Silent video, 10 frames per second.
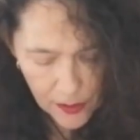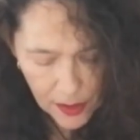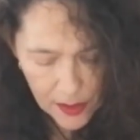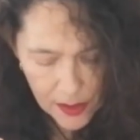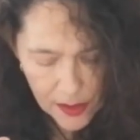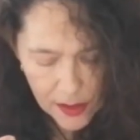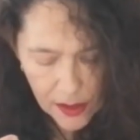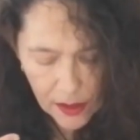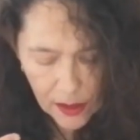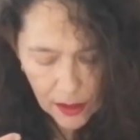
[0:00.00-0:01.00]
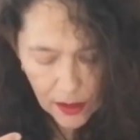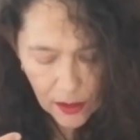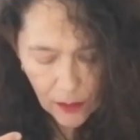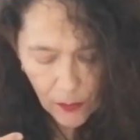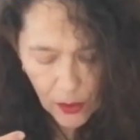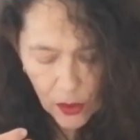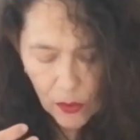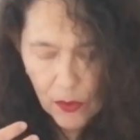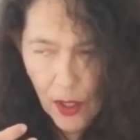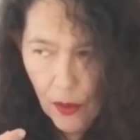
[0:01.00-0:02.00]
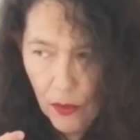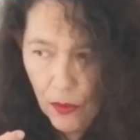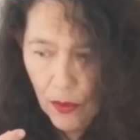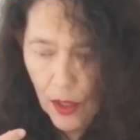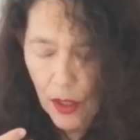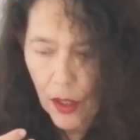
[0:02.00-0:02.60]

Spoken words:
as you